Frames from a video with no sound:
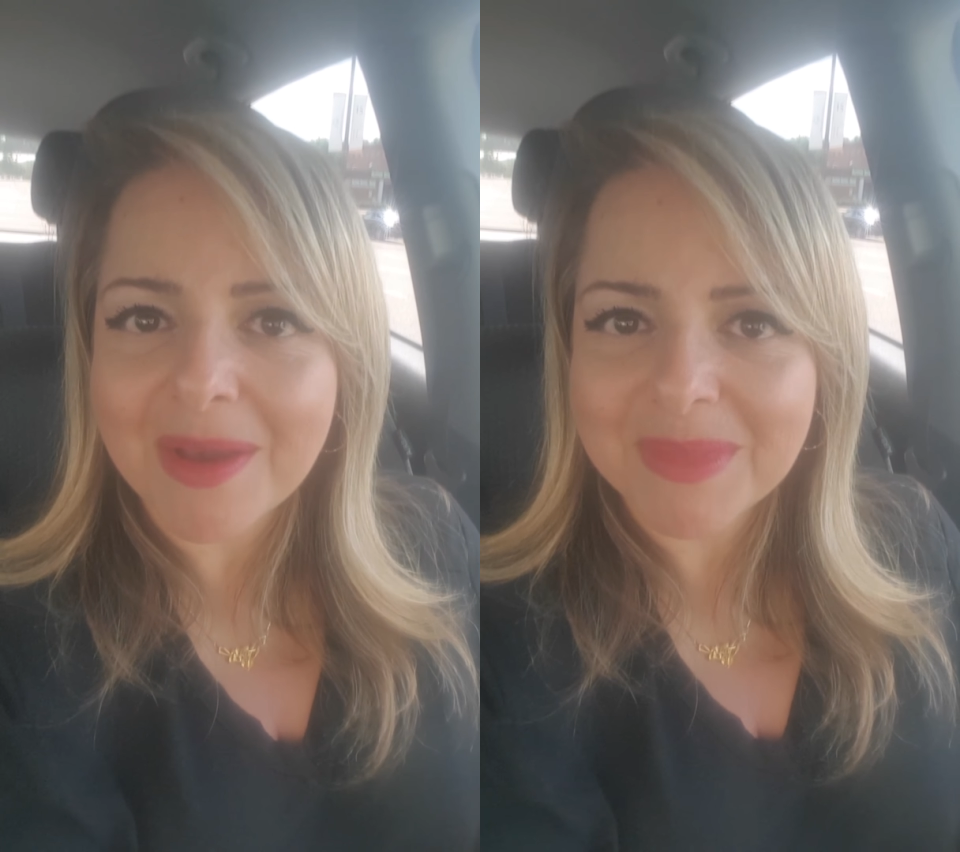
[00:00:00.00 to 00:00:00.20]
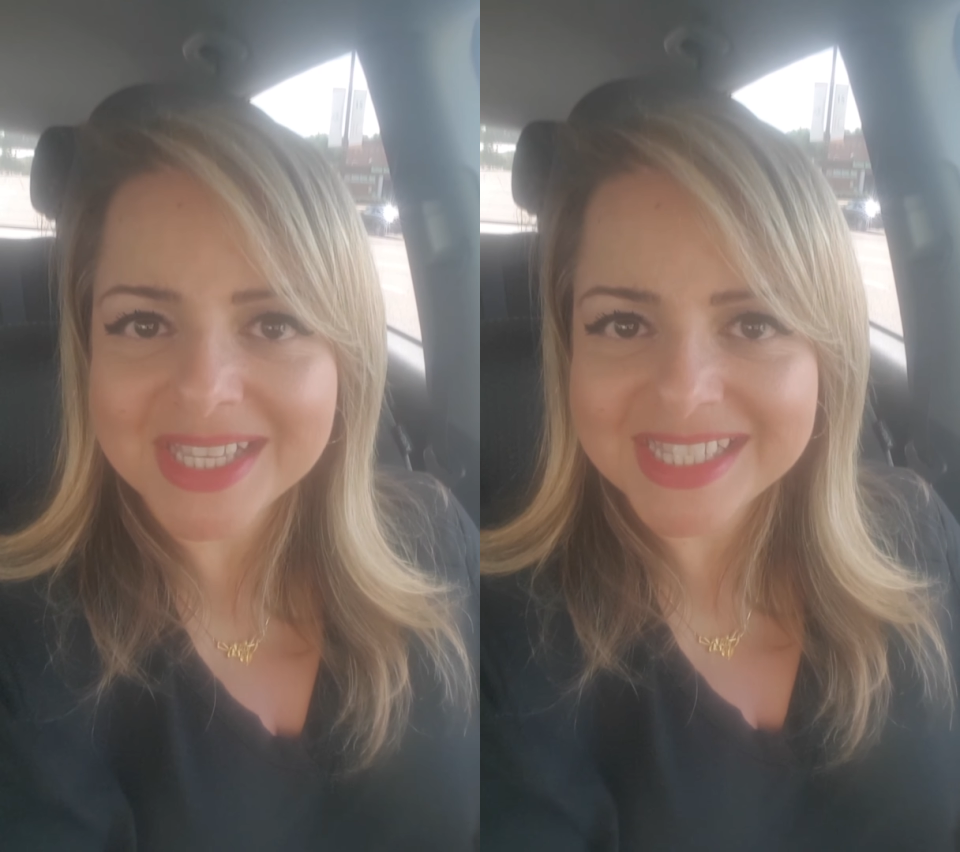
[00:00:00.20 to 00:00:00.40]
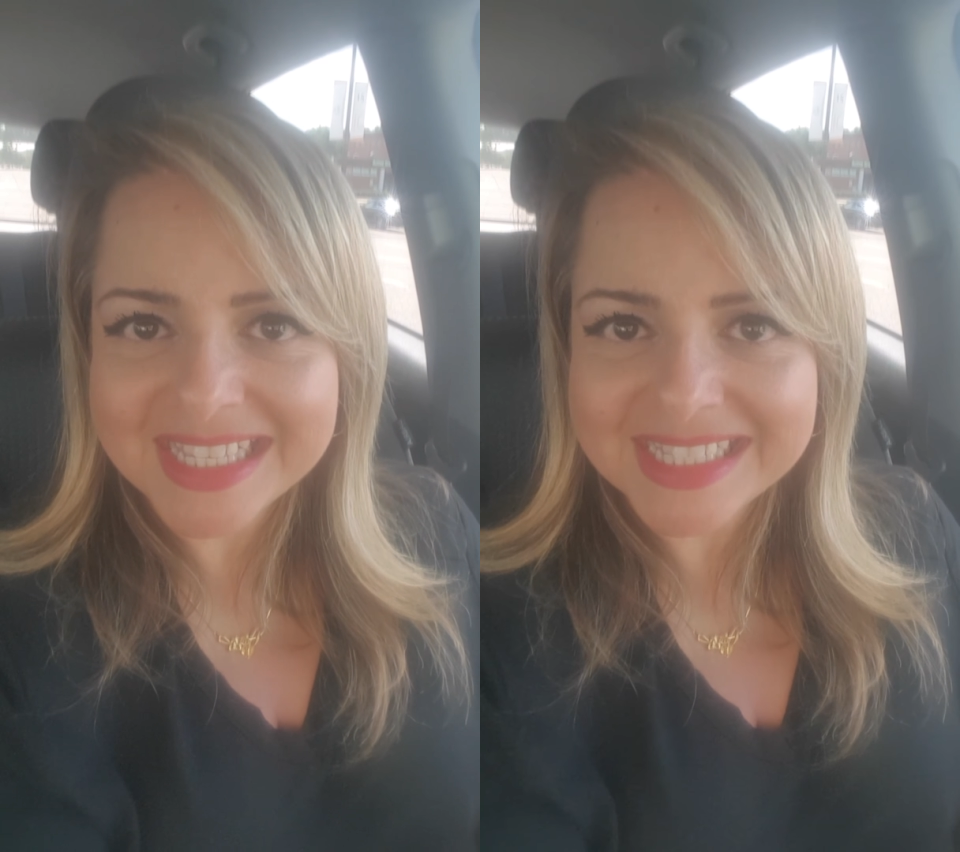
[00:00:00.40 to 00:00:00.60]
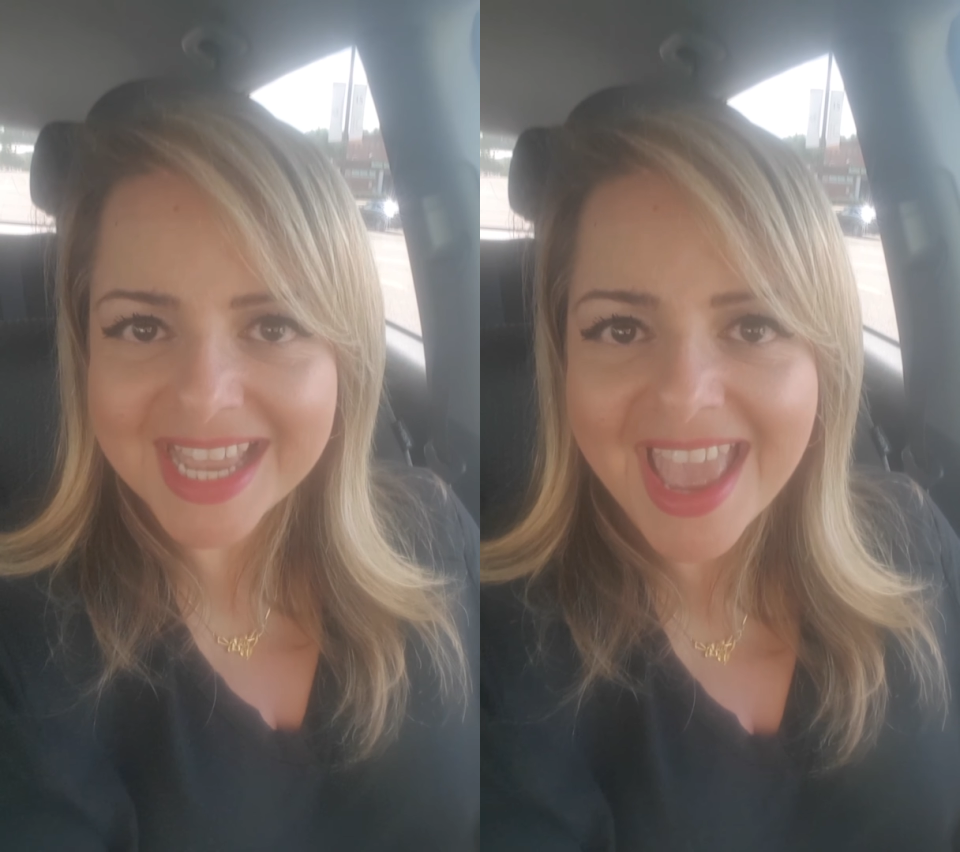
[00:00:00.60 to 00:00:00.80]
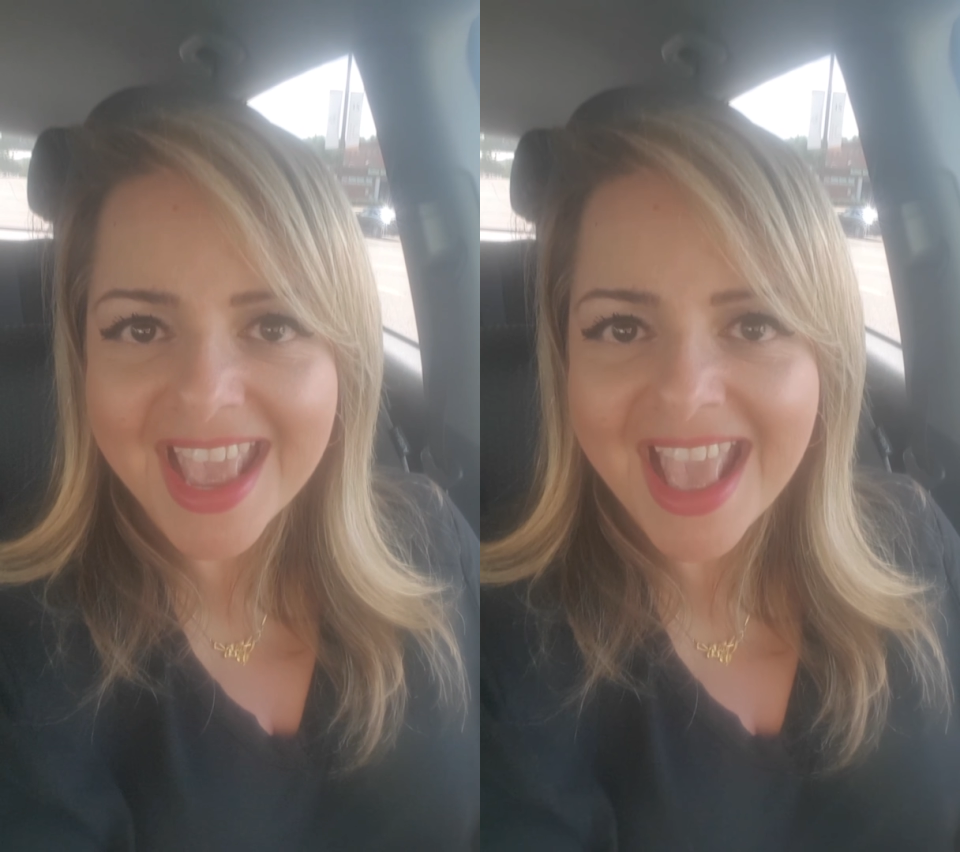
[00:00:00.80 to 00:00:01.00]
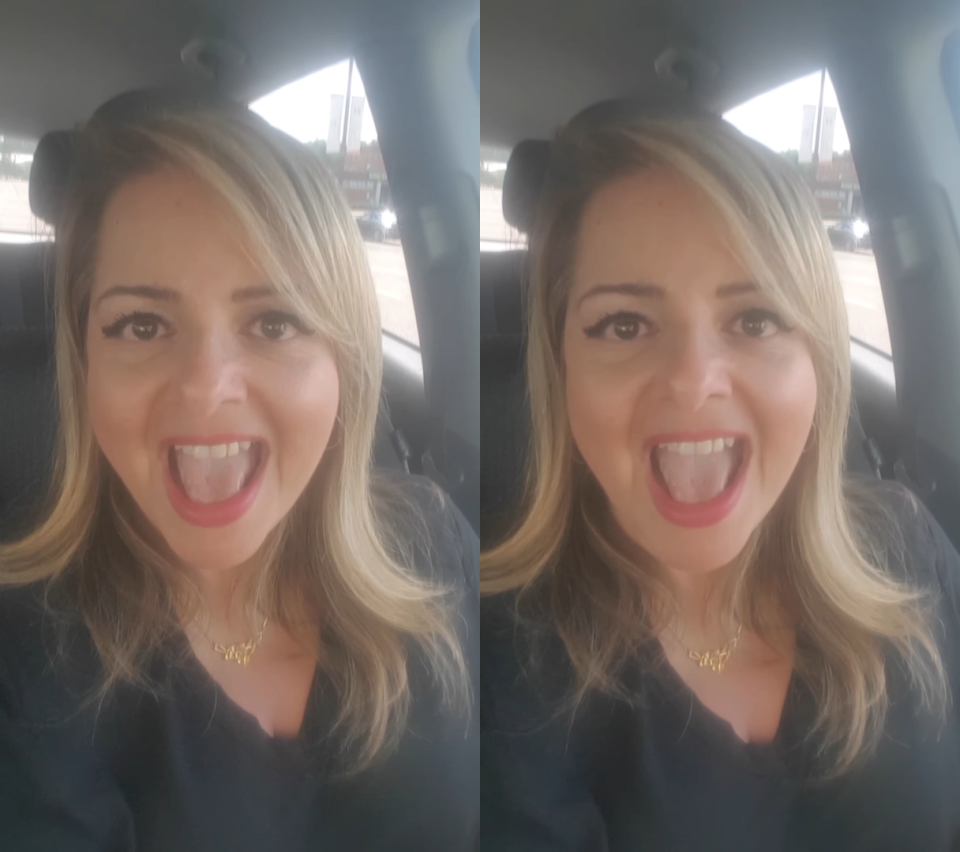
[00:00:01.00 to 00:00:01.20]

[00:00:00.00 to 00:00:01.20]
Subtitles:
amazing day,